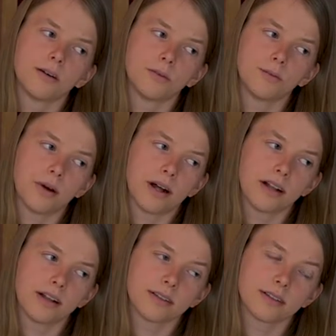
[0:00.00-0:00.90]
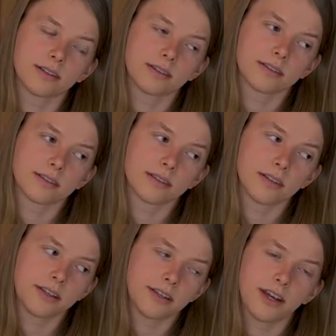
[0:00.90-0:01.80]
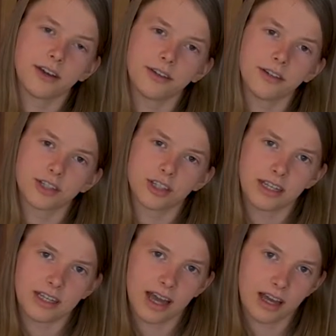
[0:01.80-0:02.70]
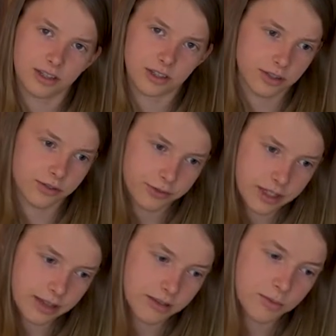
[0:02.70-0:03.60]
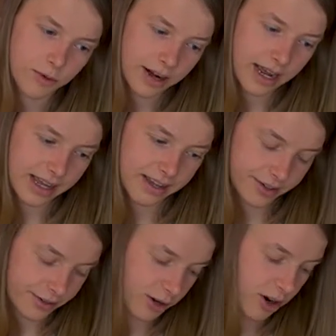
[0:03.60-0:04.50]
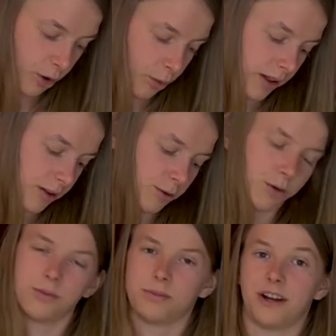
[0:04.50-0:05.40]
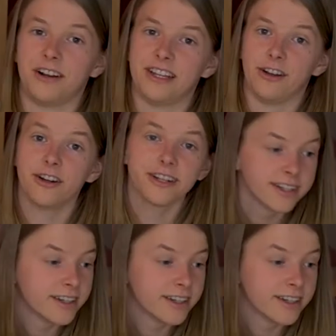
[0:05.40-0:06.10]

well, usually I just film when I can talk well, although apparently not.